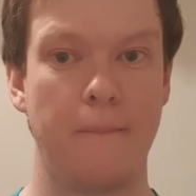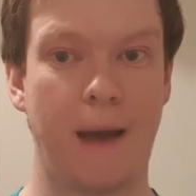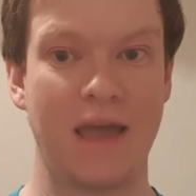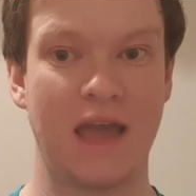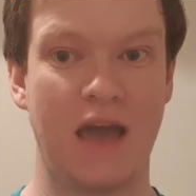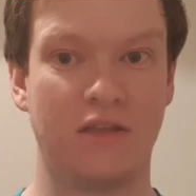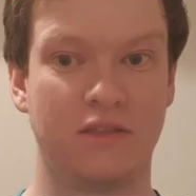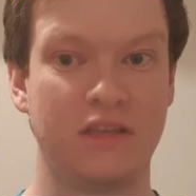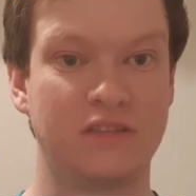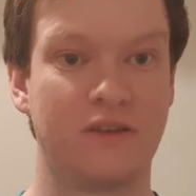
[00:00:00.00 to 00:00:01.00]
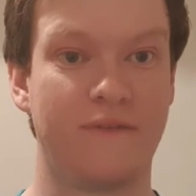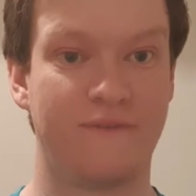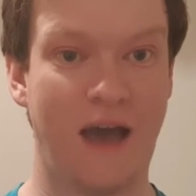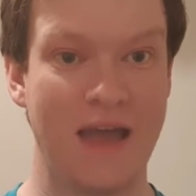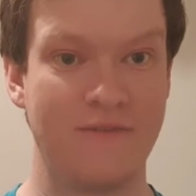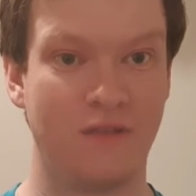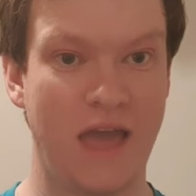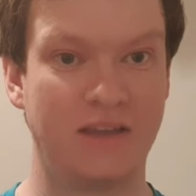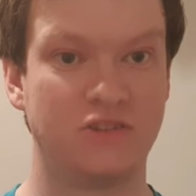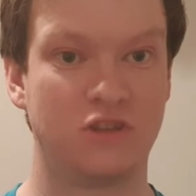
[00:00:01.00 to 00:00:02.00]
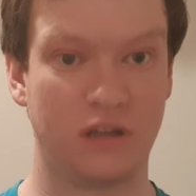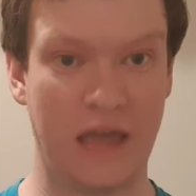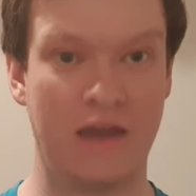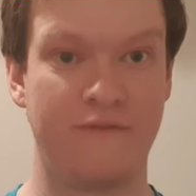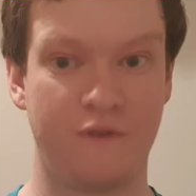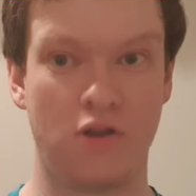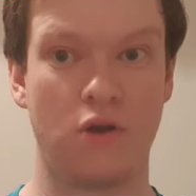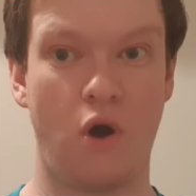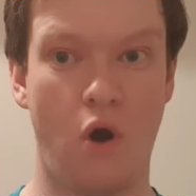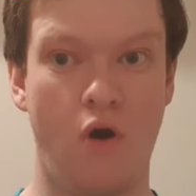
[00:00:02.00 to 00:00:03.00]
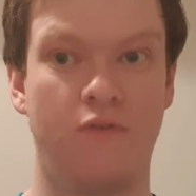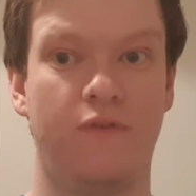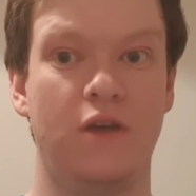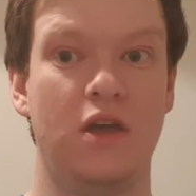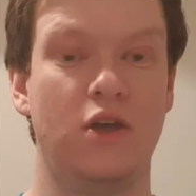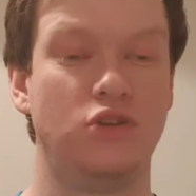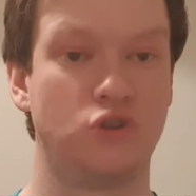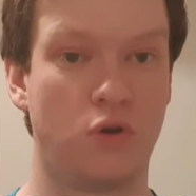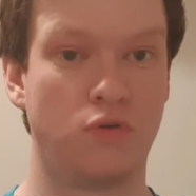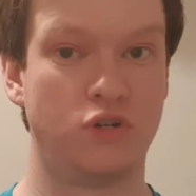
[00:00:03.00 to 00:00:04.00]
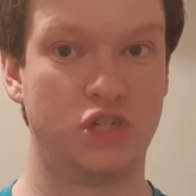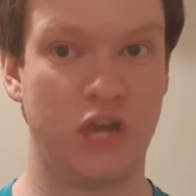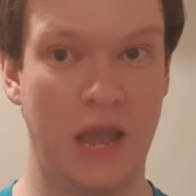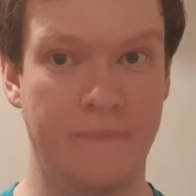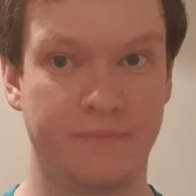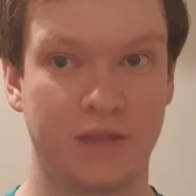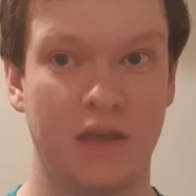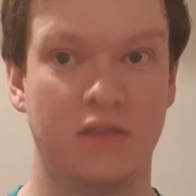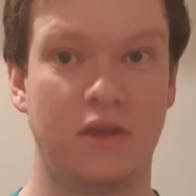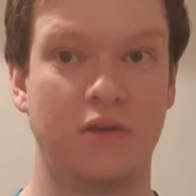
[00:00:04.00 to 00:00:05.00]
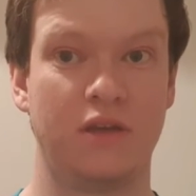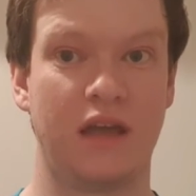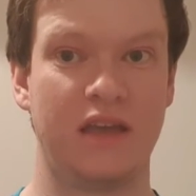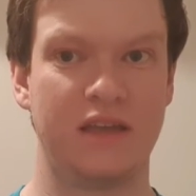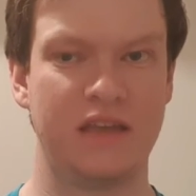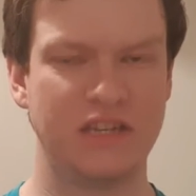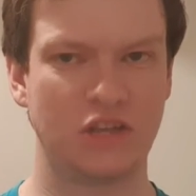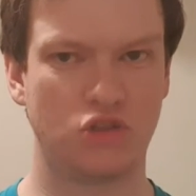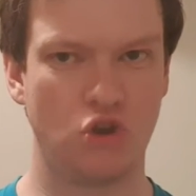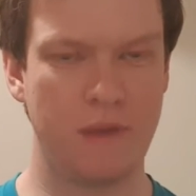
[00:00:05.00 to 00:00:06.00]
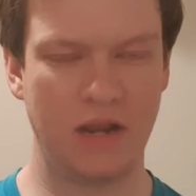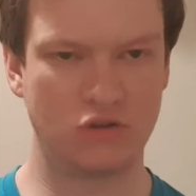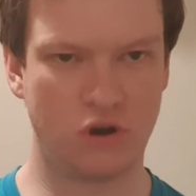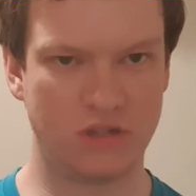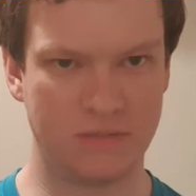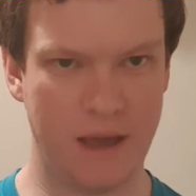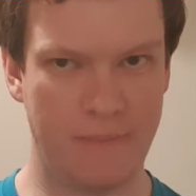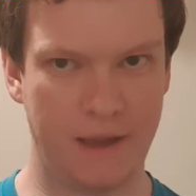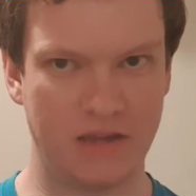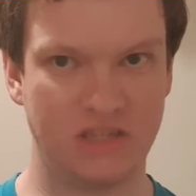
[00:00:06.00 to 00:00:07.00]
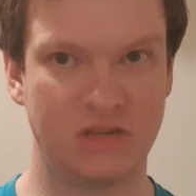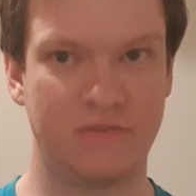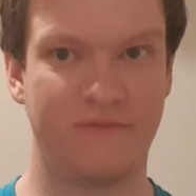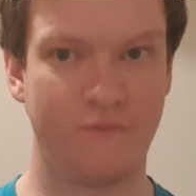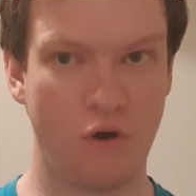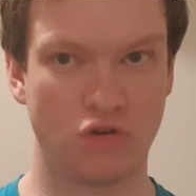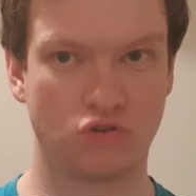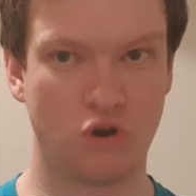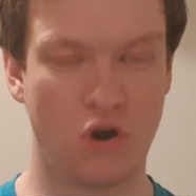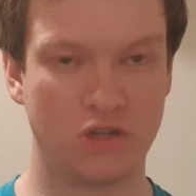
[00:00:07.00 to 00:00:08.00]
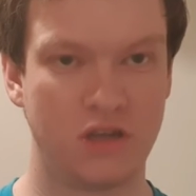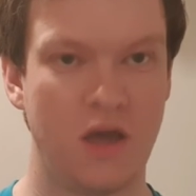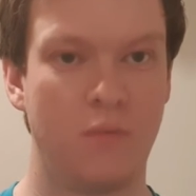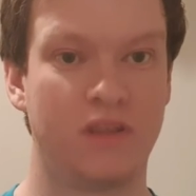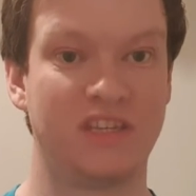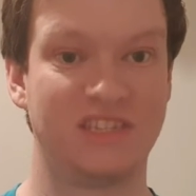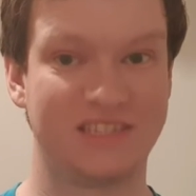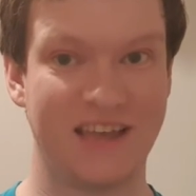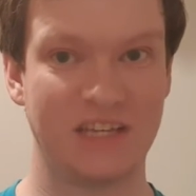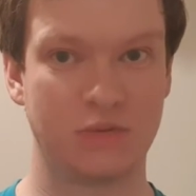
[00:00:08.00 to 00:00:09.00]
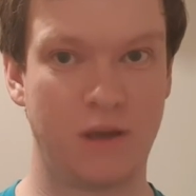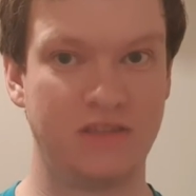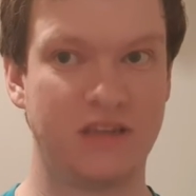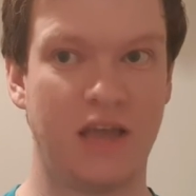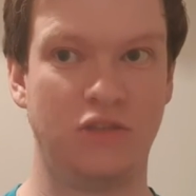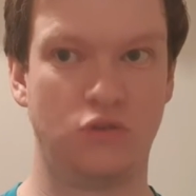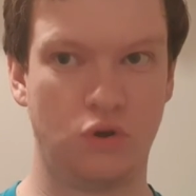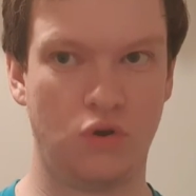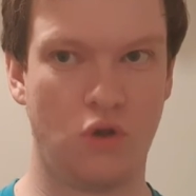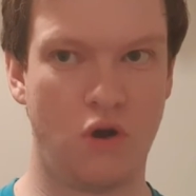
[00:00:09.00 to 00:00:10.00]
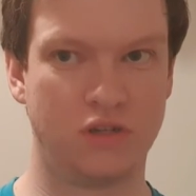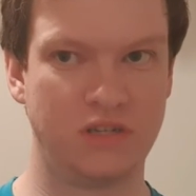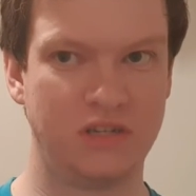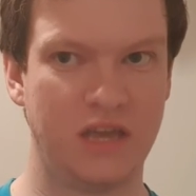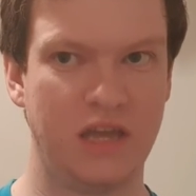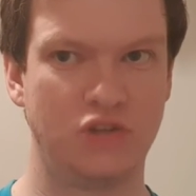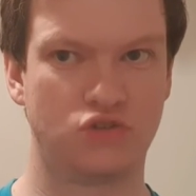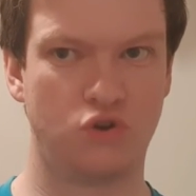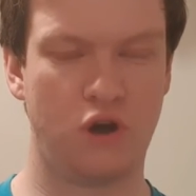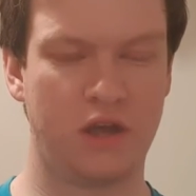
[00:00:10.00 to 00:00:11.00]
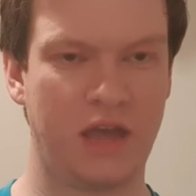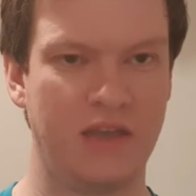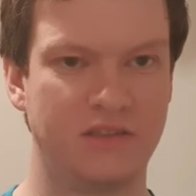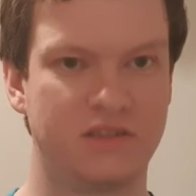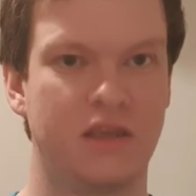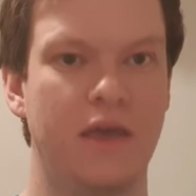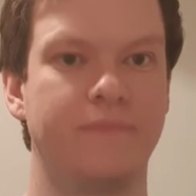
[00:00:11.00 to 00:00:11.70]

by at least 5 legs to get in front of John O'Shea. Now, he's had too many draws in my opinion. He's had 4 draws with his 6 wins and 2 losses. He's drawn against